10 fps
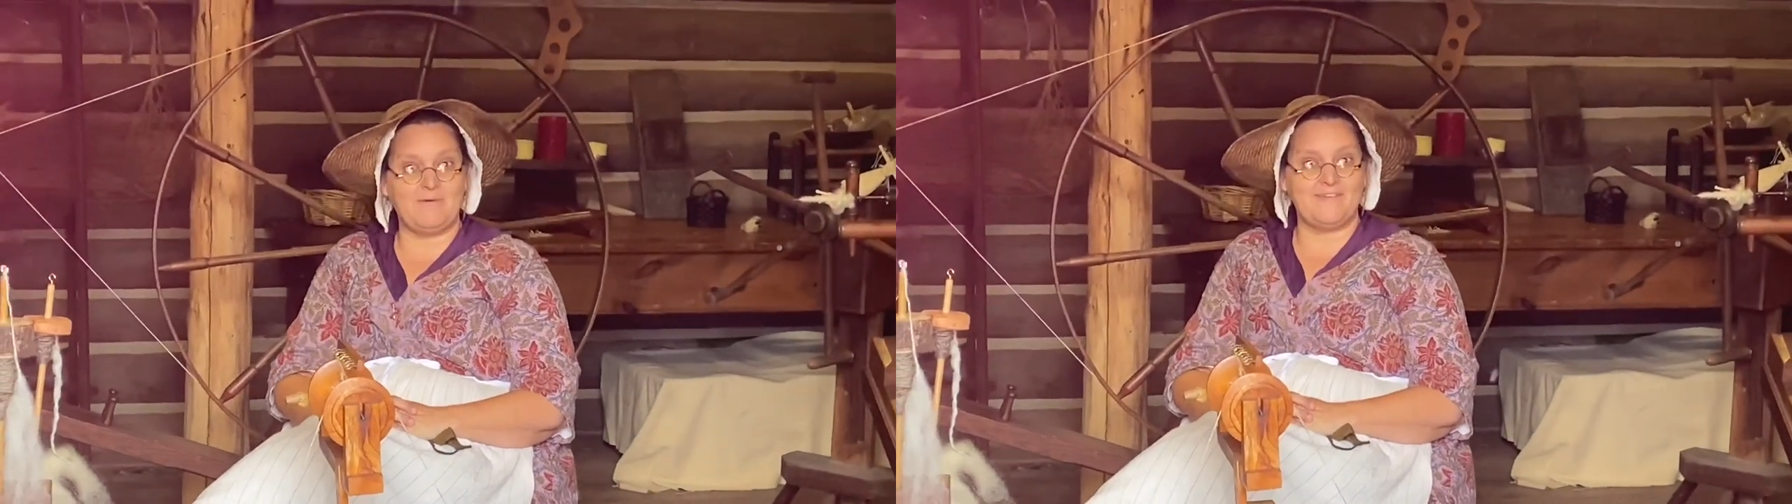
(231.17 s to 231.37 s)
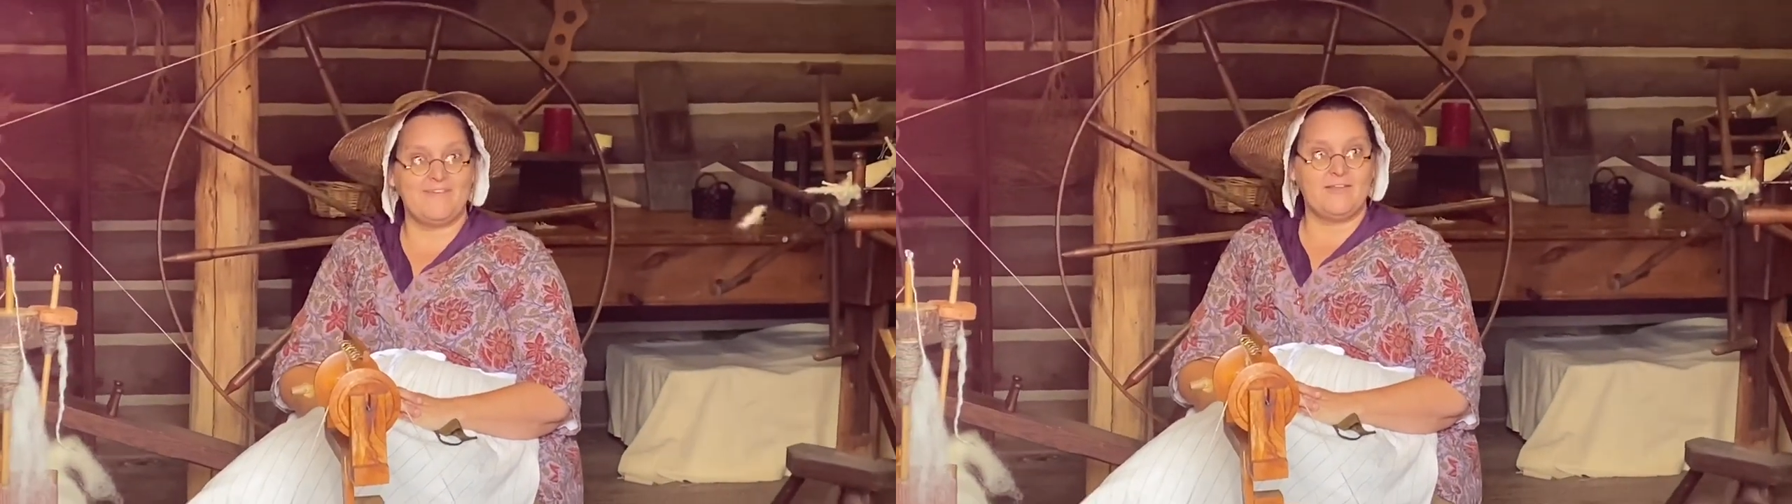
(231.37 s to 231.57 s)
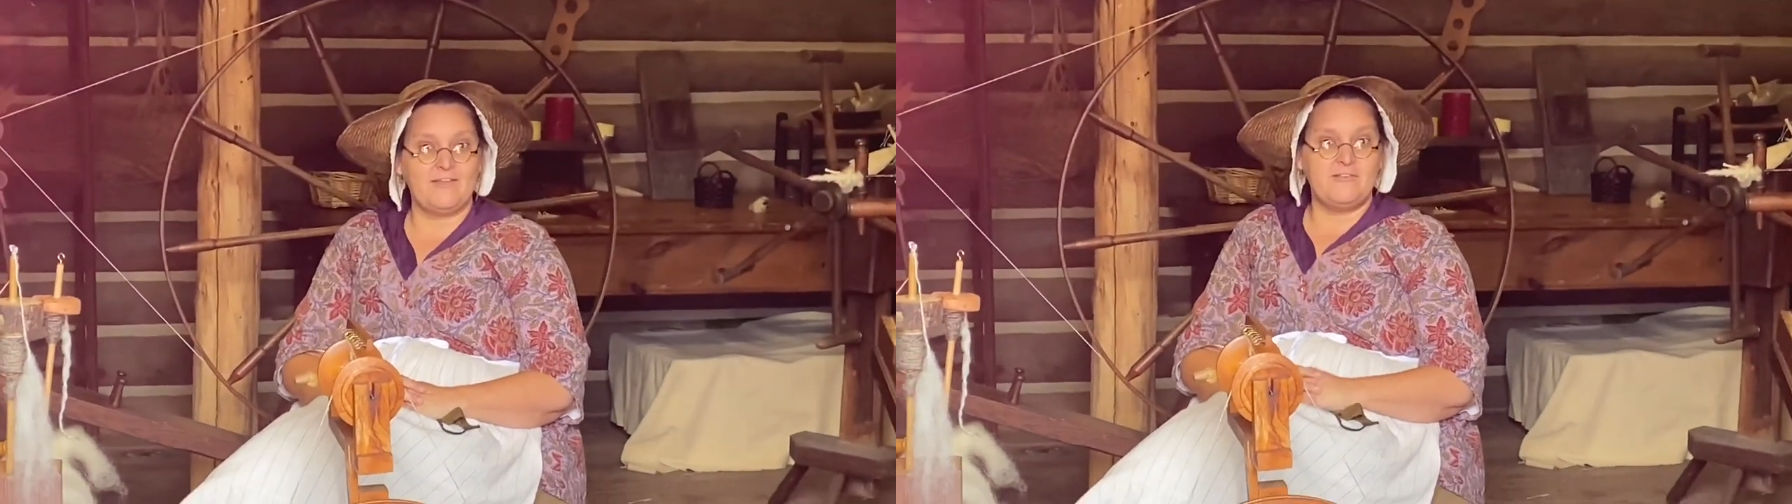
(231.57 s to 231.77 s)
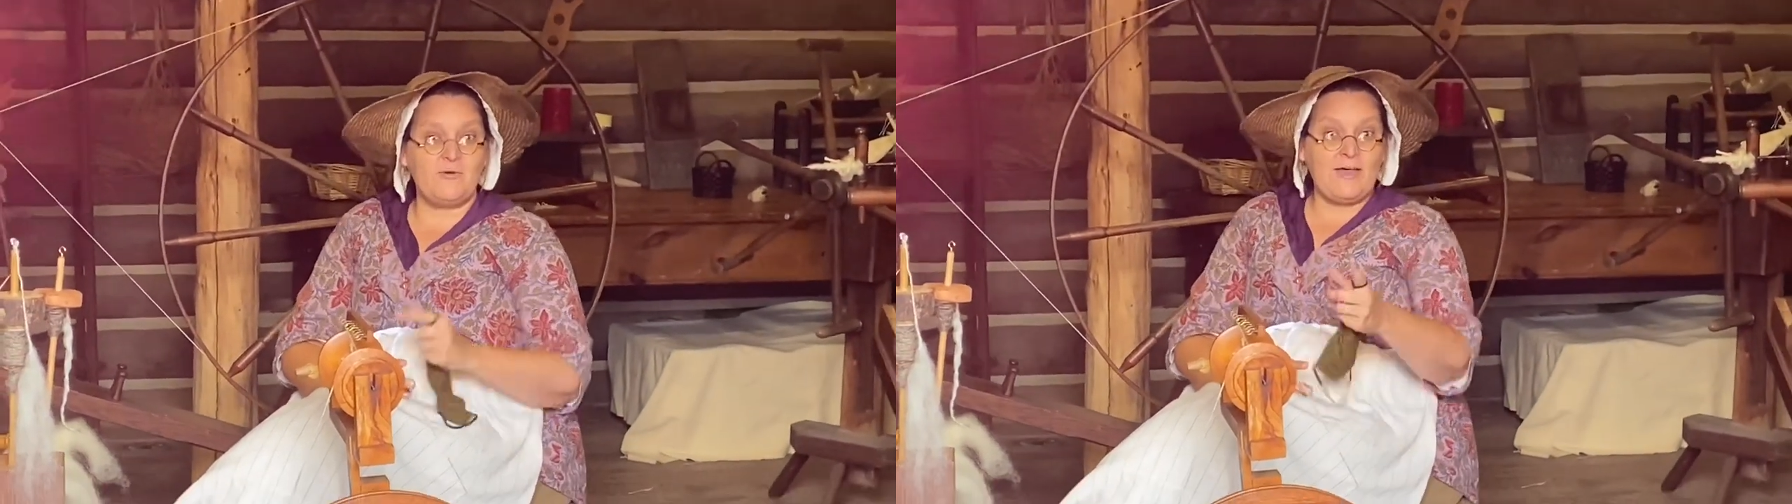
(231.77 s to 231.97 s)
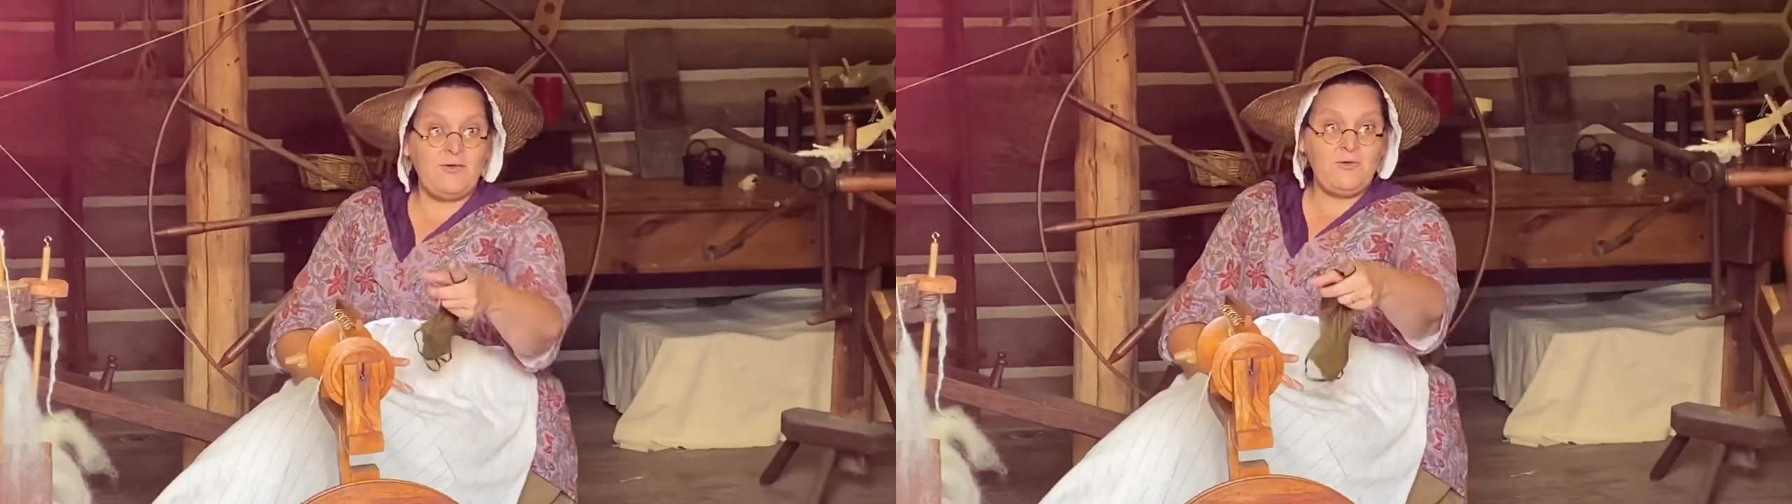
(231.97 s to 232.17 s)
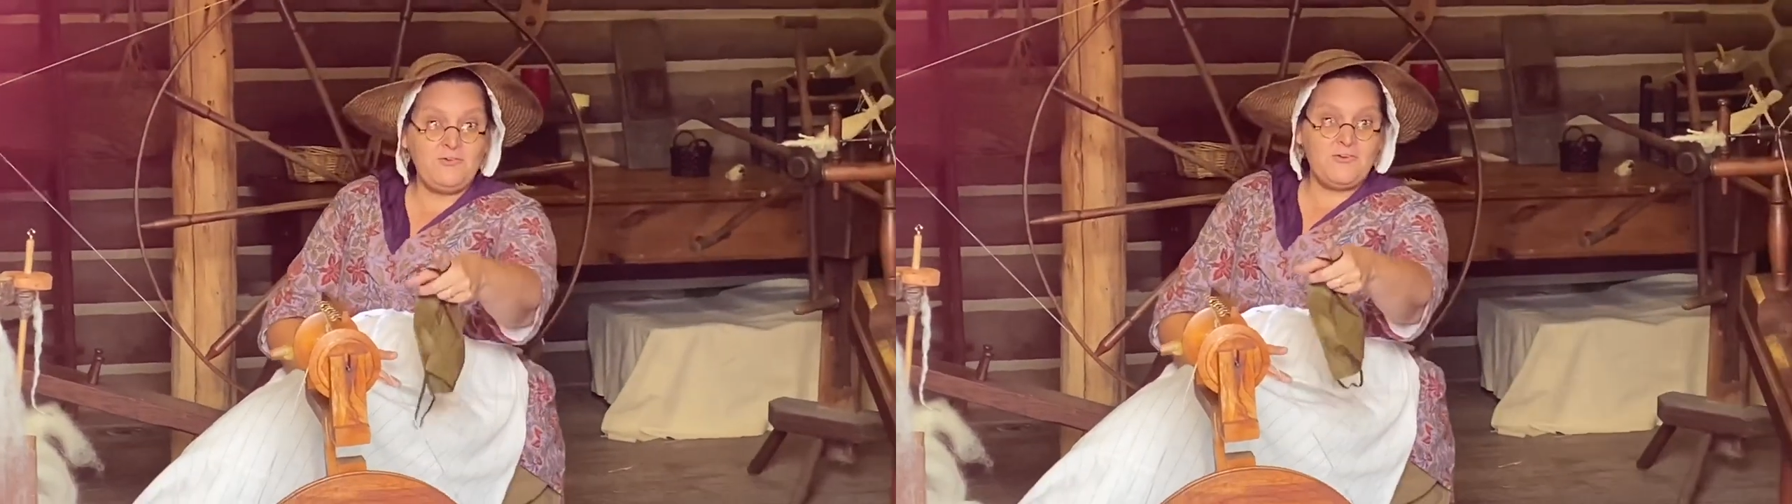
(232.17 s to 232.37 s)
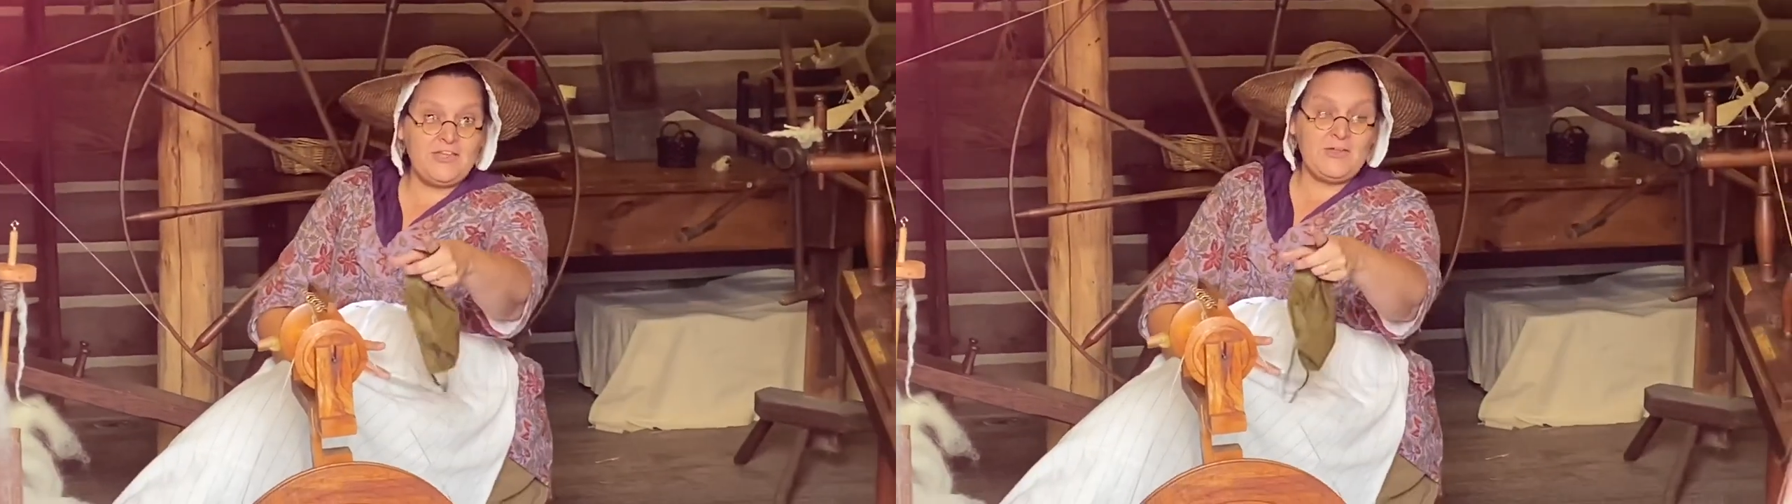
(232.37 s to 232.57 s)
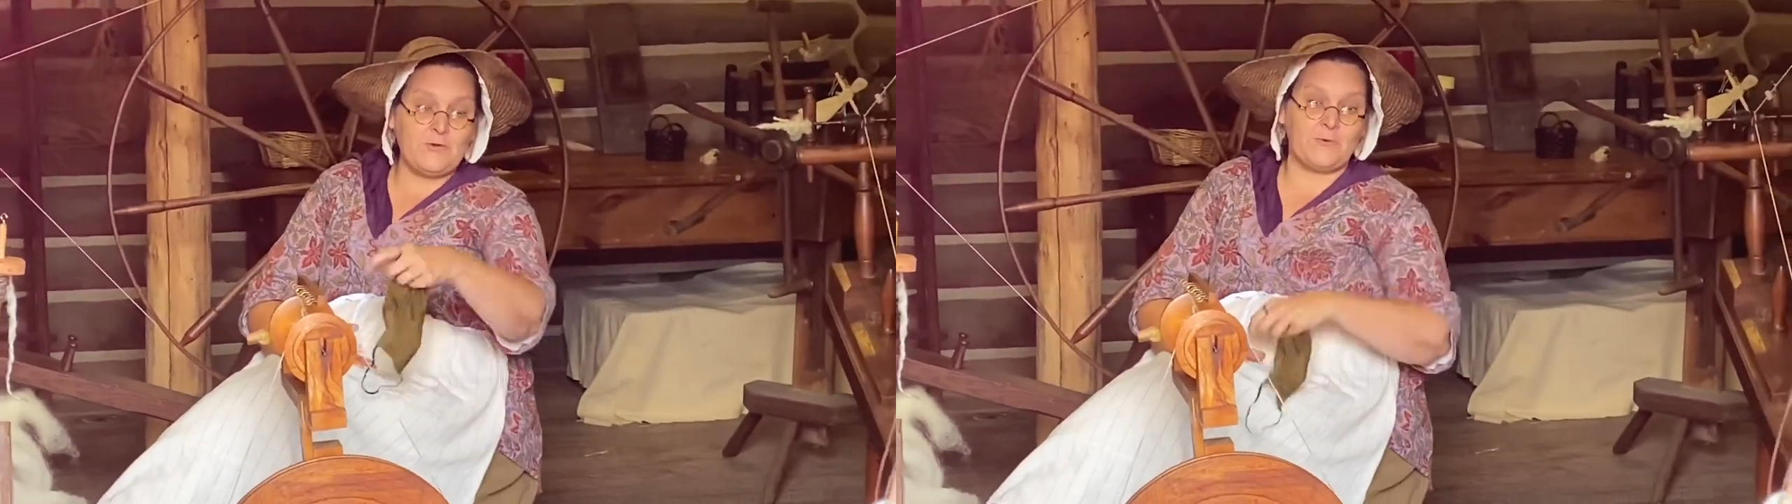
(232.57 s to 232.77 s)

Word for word: Oh, yeah. So how old are you?